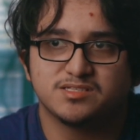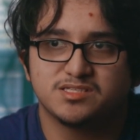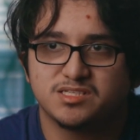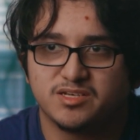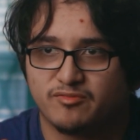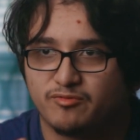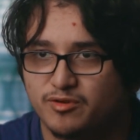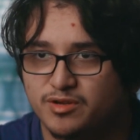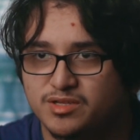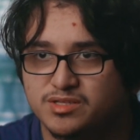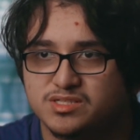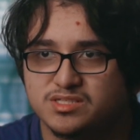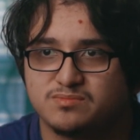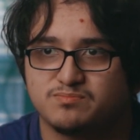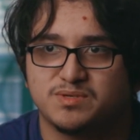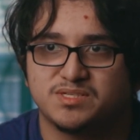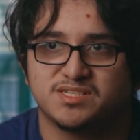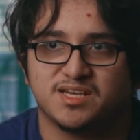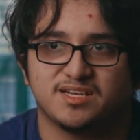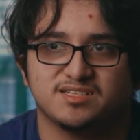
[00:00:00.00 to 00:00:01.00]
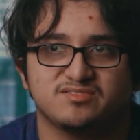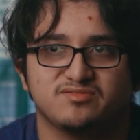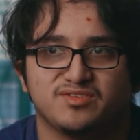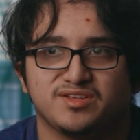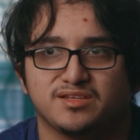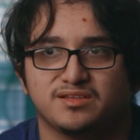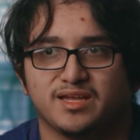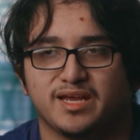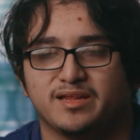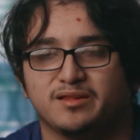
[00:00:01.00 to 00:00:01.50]
difference besides
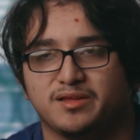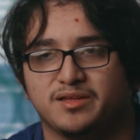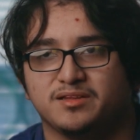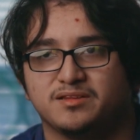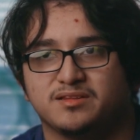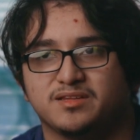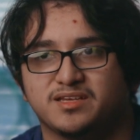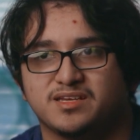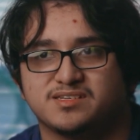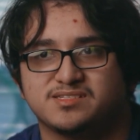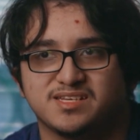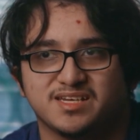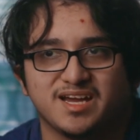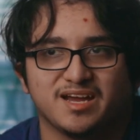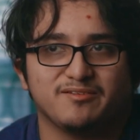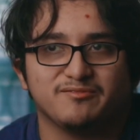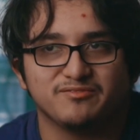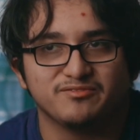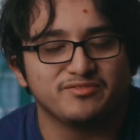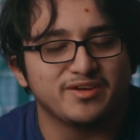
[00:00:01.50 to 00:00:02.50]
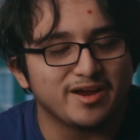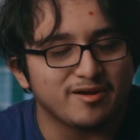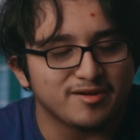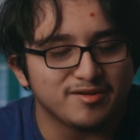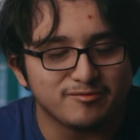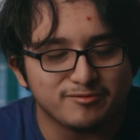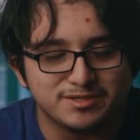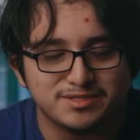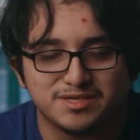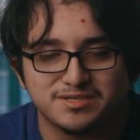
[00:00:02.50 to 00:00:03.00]
Vin and Ellen, because they got
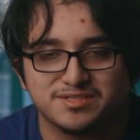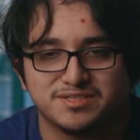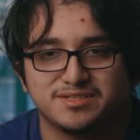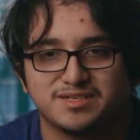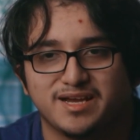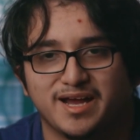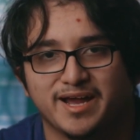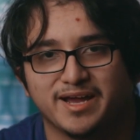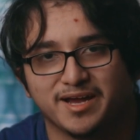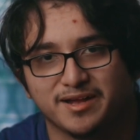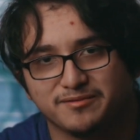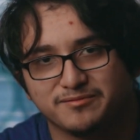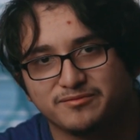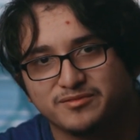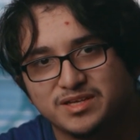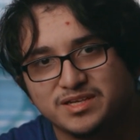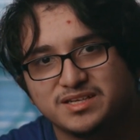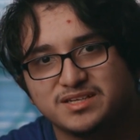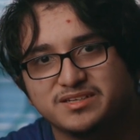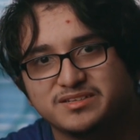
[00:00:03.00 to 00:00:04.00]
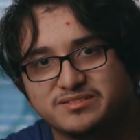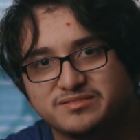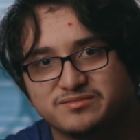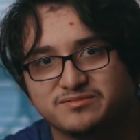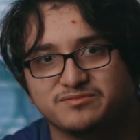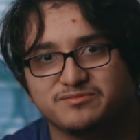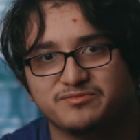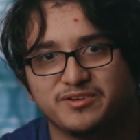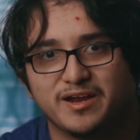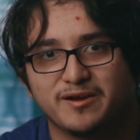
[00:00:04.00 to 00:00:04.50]
very redundant, I got
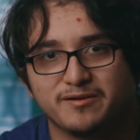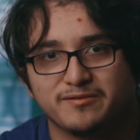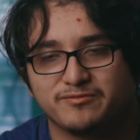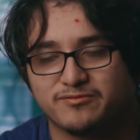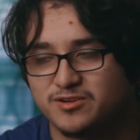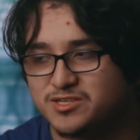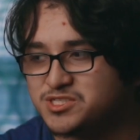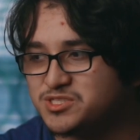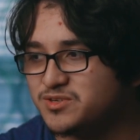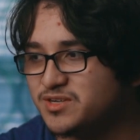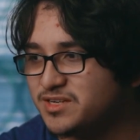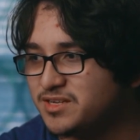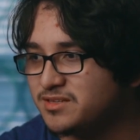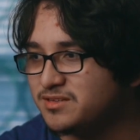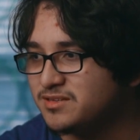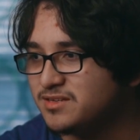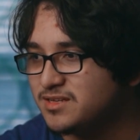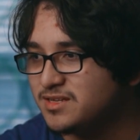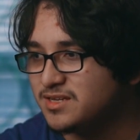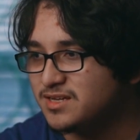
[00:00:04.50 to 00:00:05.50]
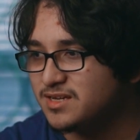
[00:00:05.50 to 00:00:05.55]
very frustrated,